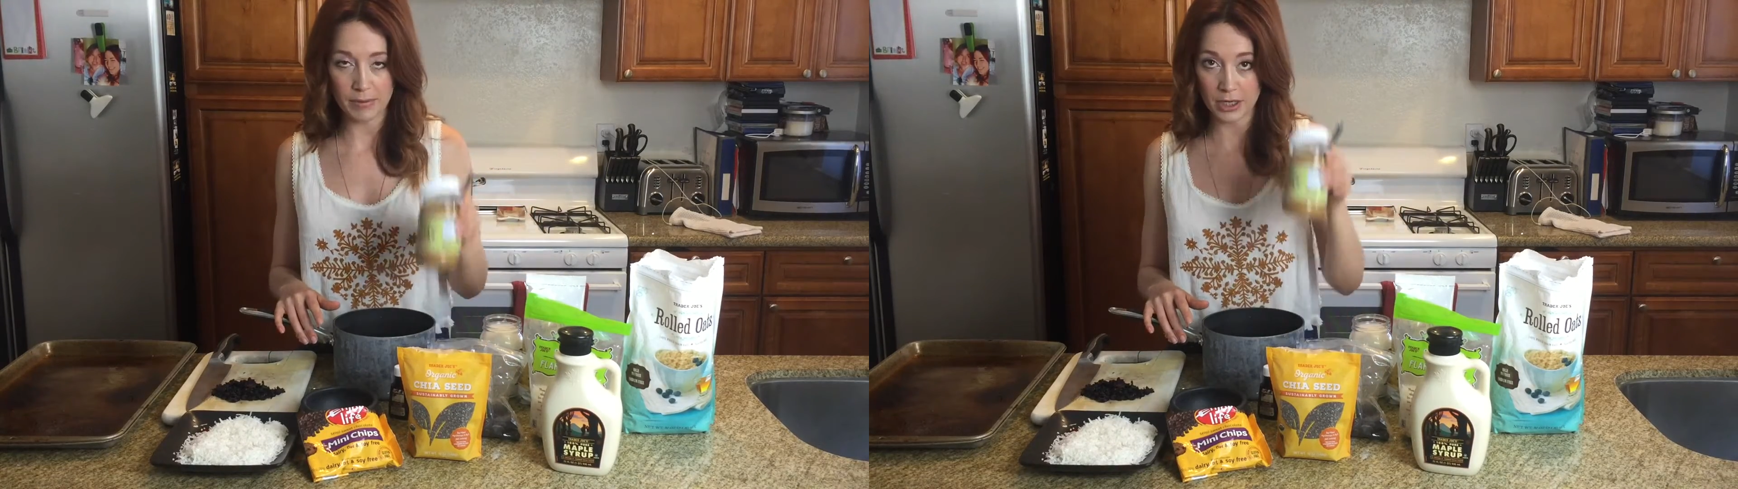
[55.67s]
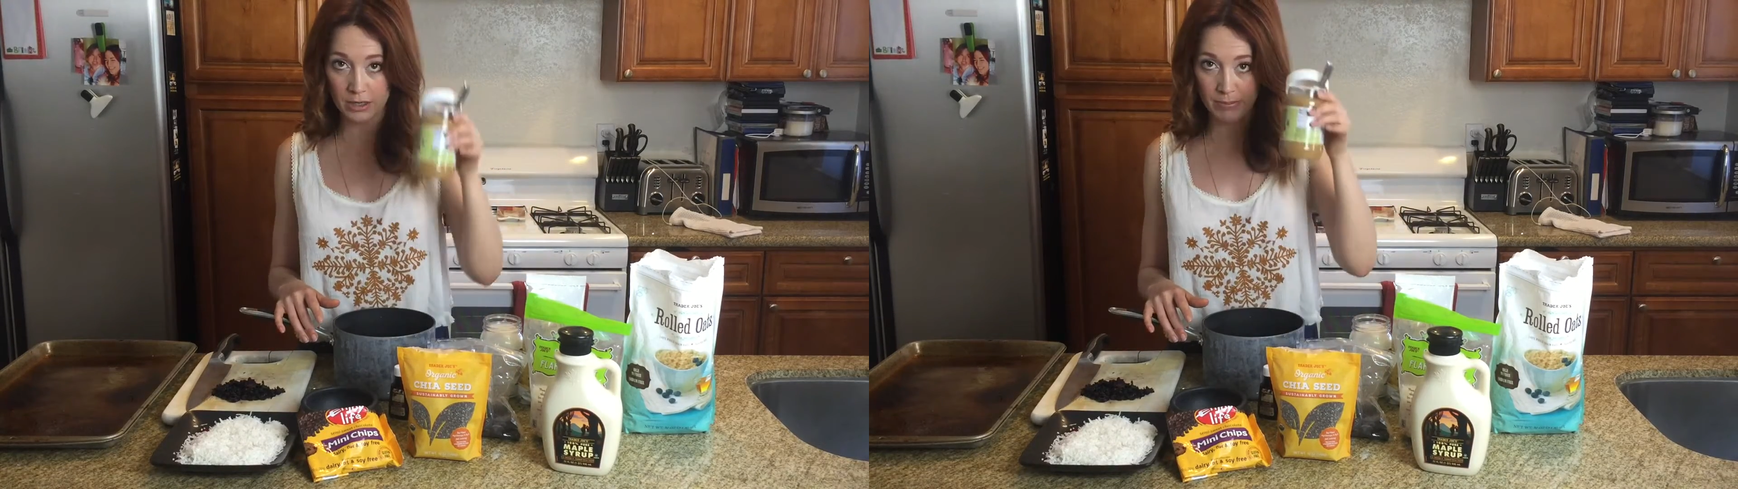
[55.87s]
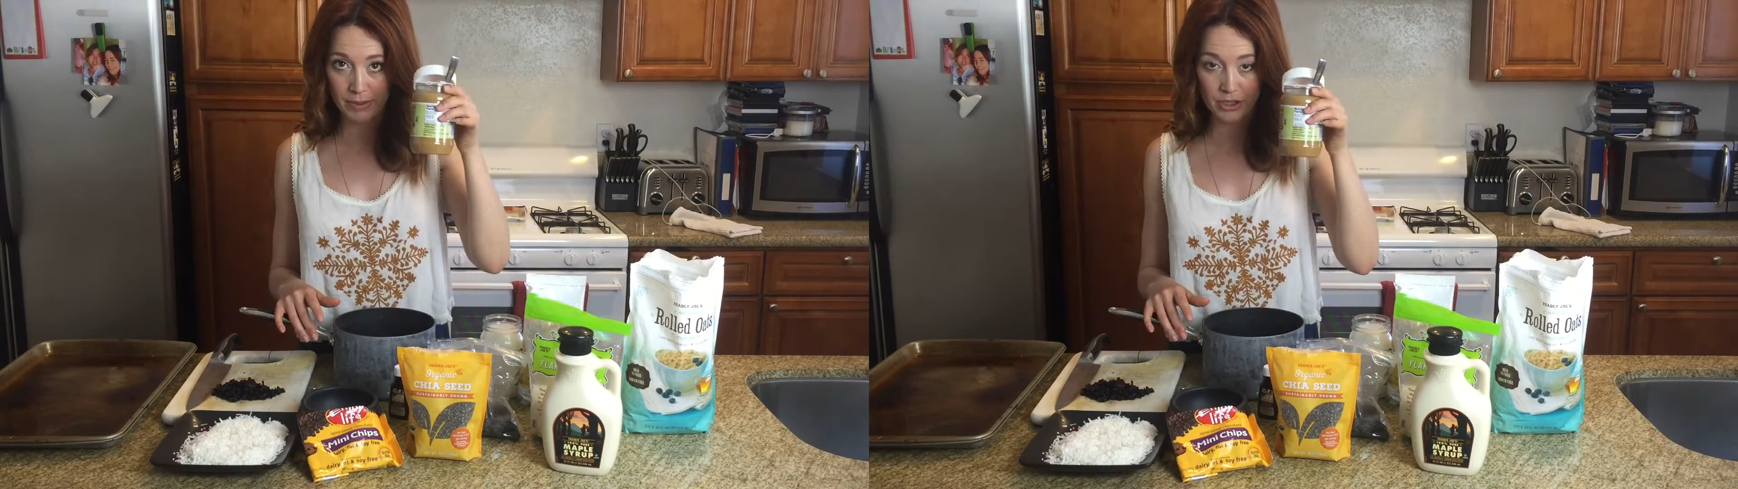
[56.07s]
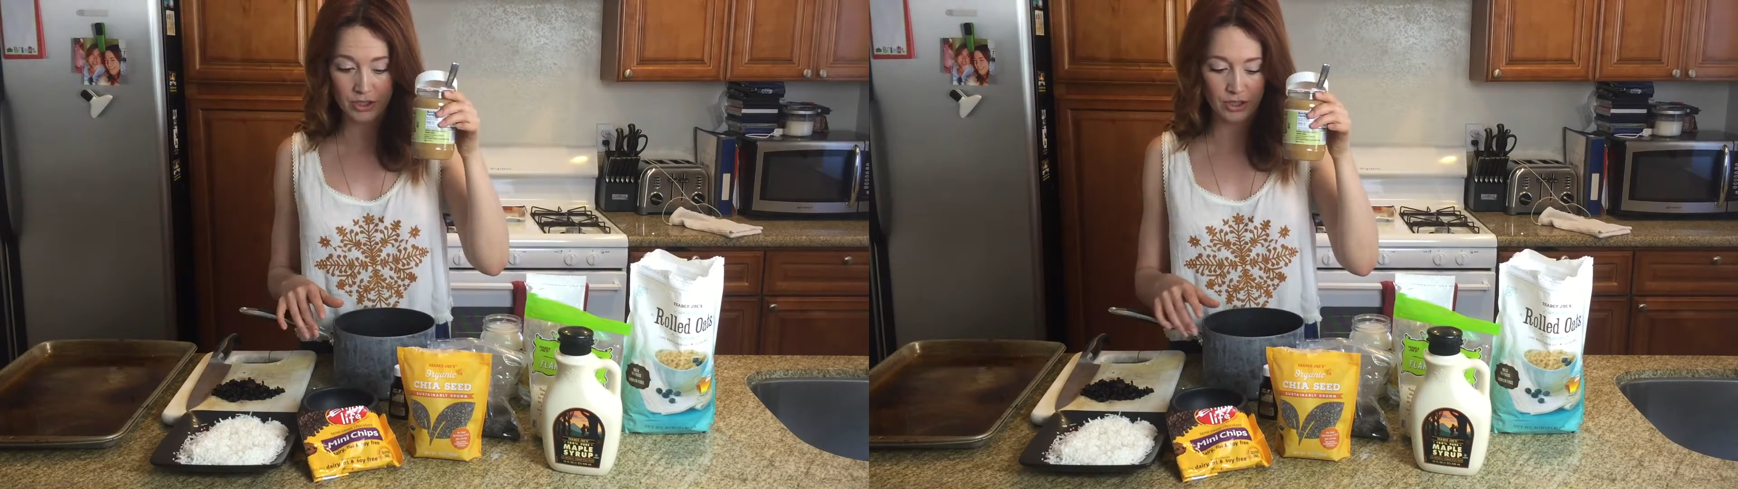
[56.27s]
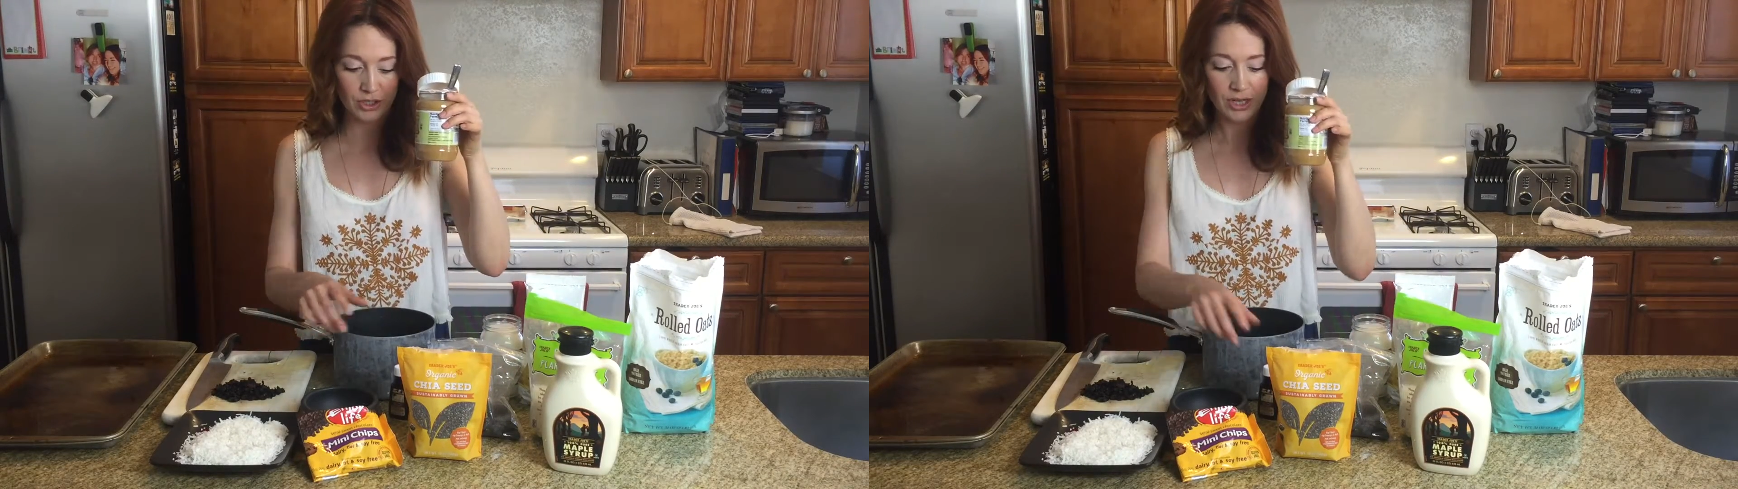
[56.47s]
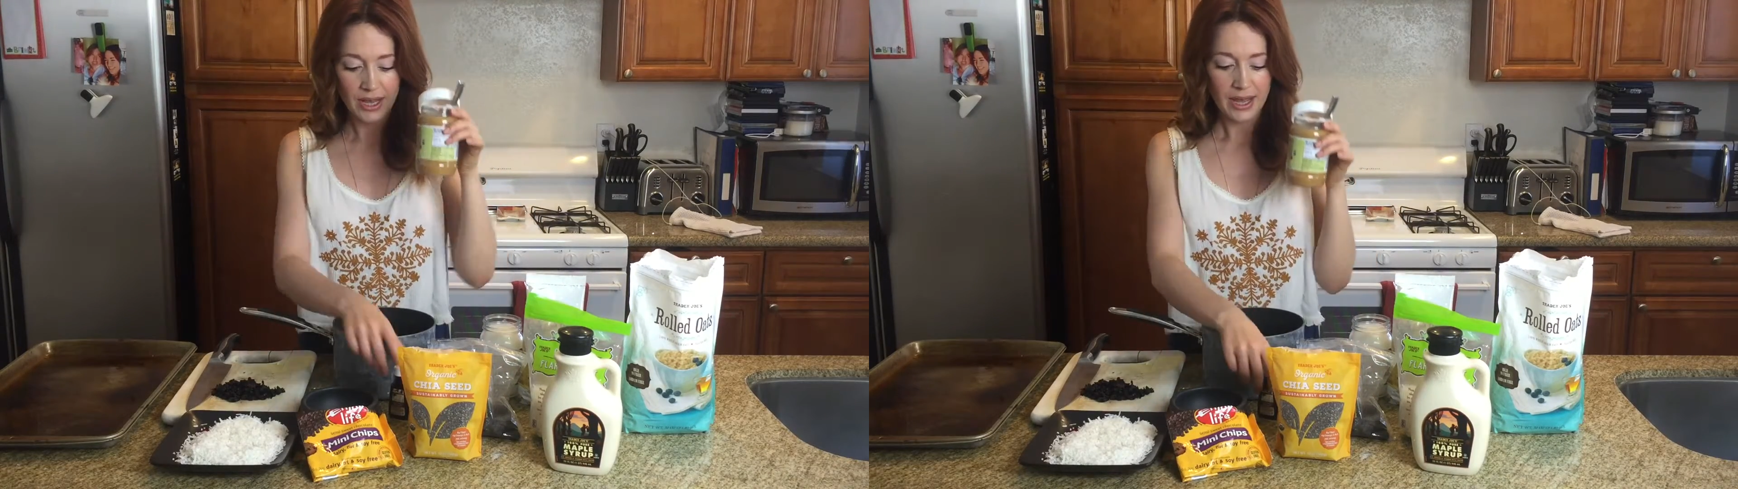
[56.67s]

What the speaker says: peanut butter,